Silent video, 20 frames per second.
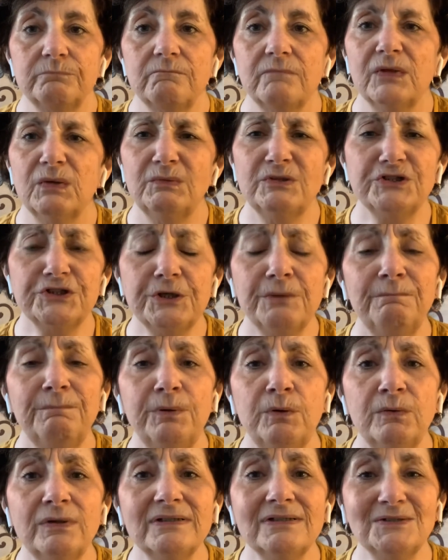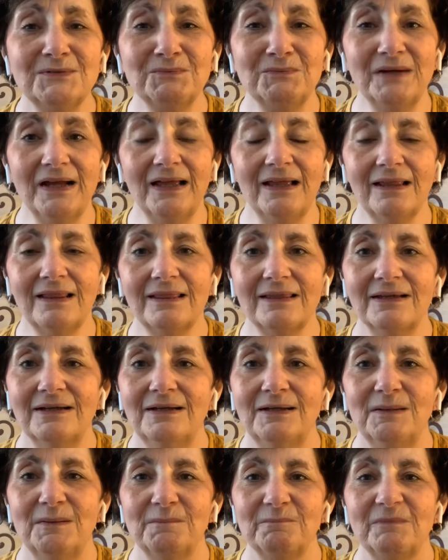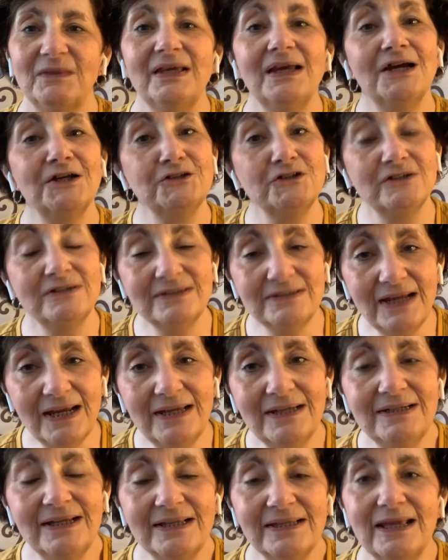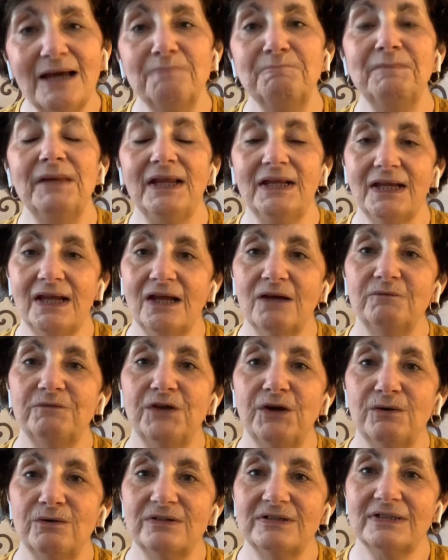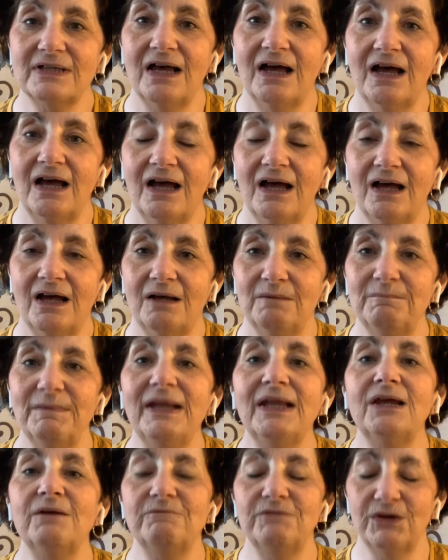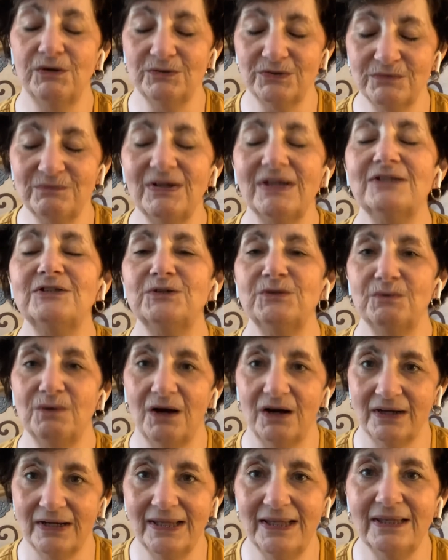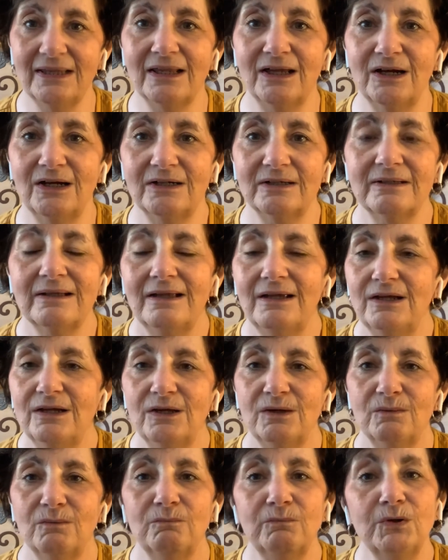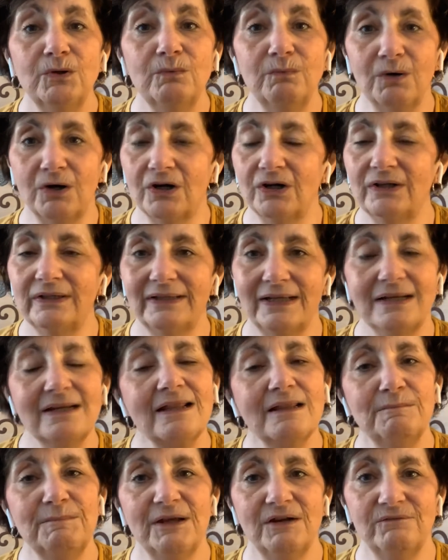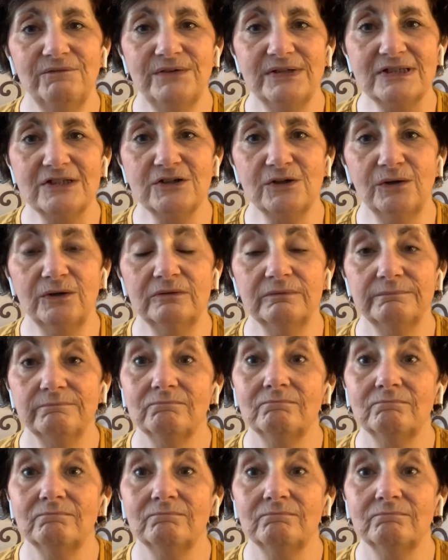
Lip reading: which comports with the understanding that many of those of us who are in the woo world, into the metaphysical,